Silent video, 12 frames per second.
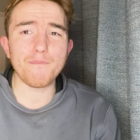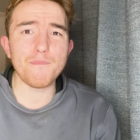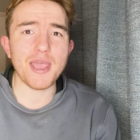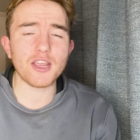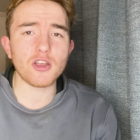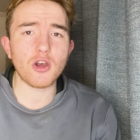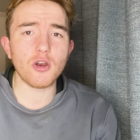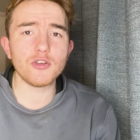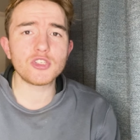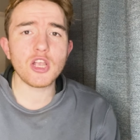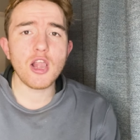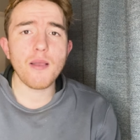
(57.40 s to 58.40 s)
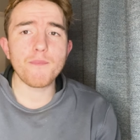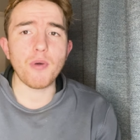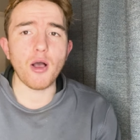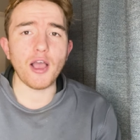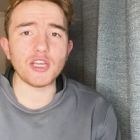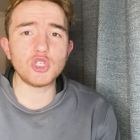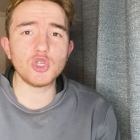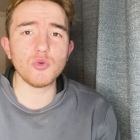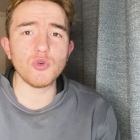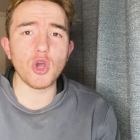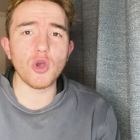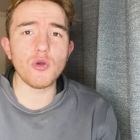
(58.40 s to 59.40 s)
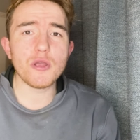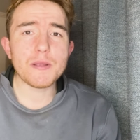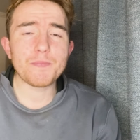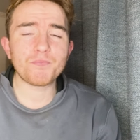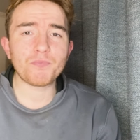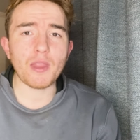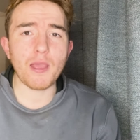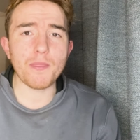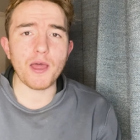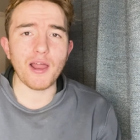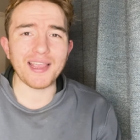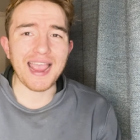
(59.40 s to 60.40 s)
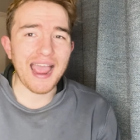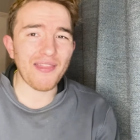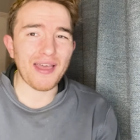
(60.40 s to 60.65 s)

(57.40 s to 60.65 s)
mega close, but I do know that like at